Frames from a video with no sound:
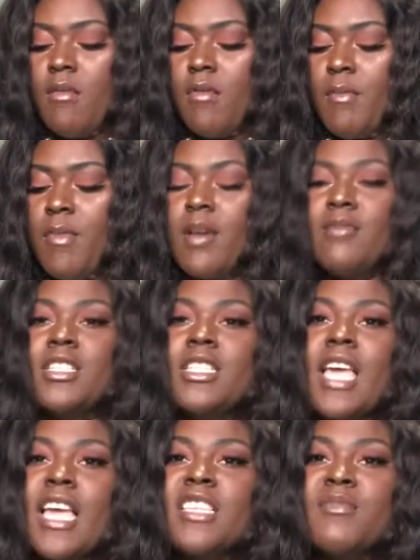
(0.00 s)
My mom
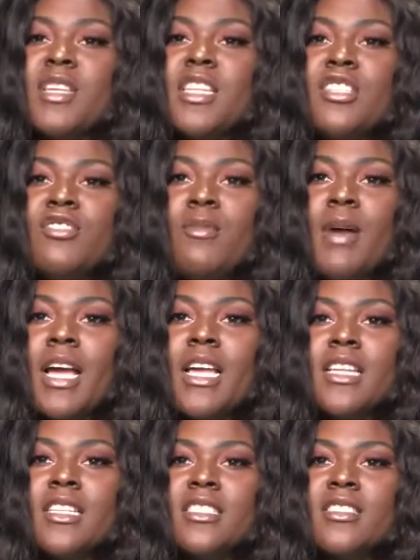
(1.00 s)
just asked me, did you
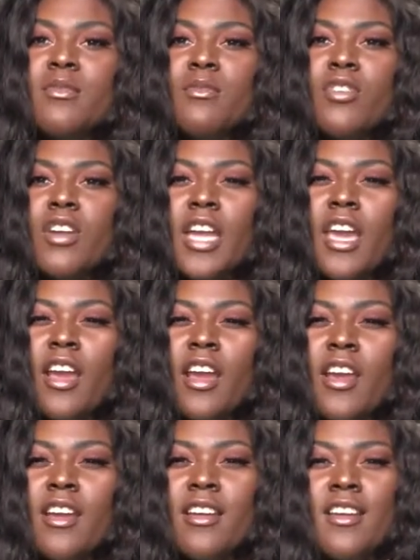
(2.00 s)
buy some more
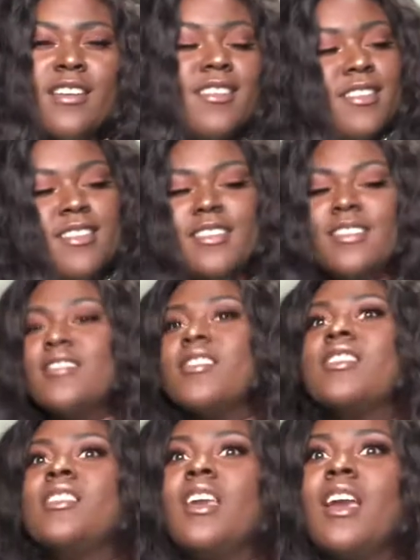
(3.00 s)
hair?
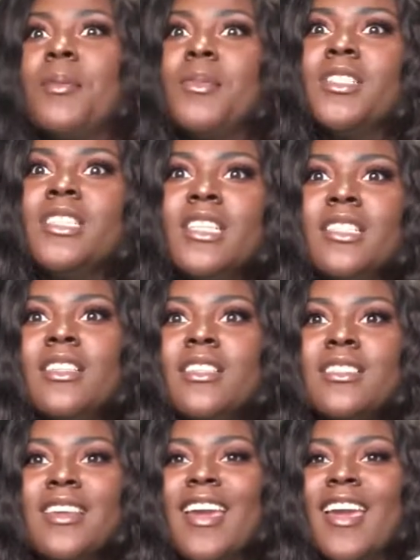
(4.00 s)
She think I'm addicted
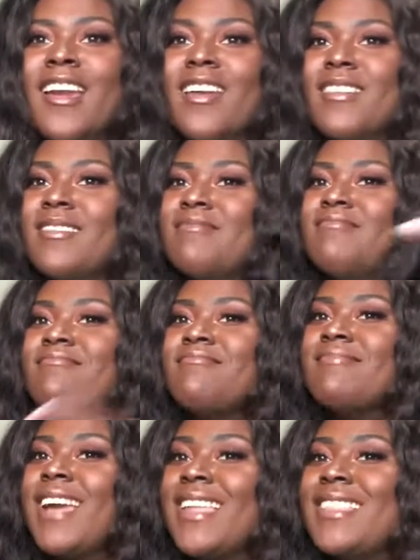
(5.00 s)
to hair.
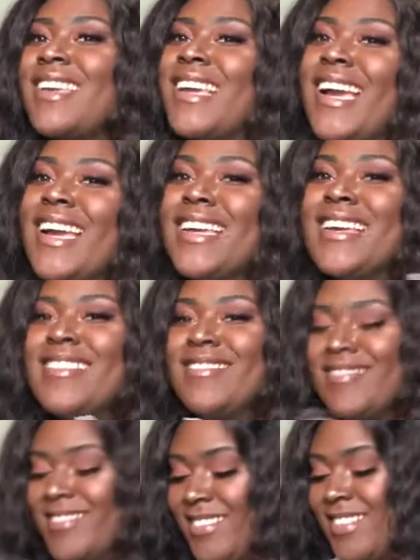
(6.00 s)
I think I
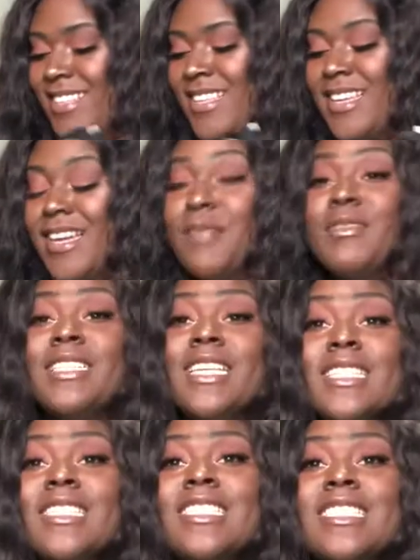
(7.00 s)
am. I'm
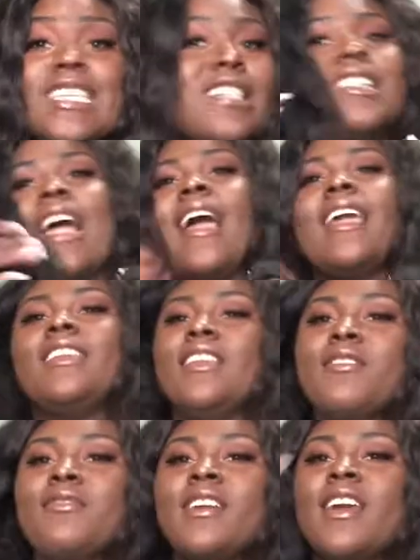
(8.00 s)
addicted to like
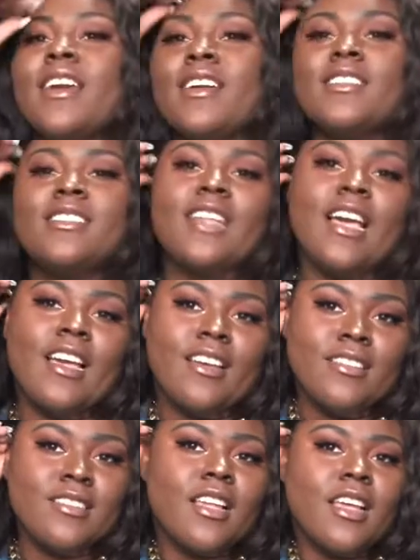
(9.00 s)
different
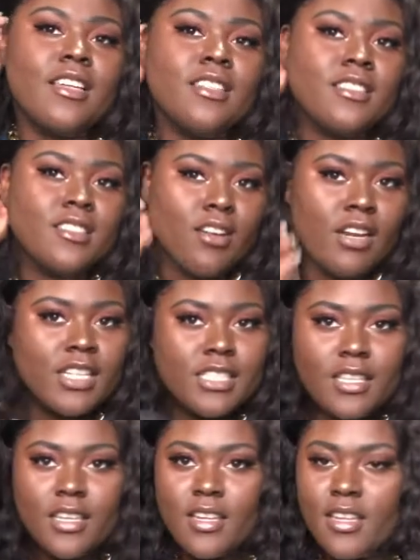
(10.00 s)
hairstyles. Like, it's
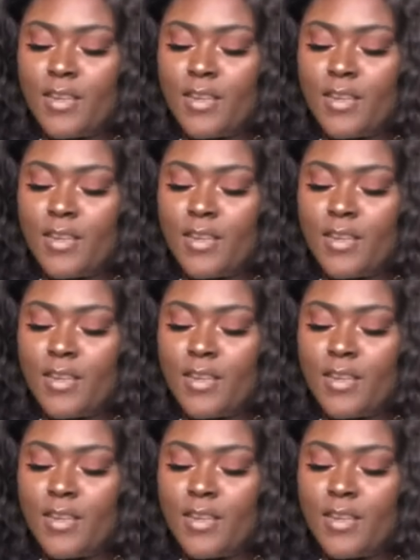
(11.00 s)
crazy.